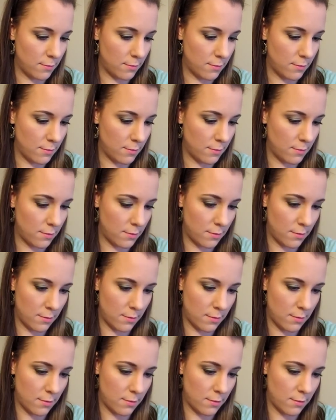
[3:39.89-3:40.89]

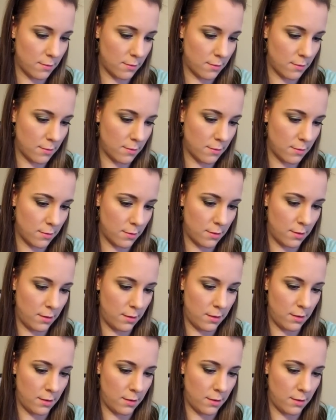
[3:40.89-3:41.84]
No one is speaking in this clip.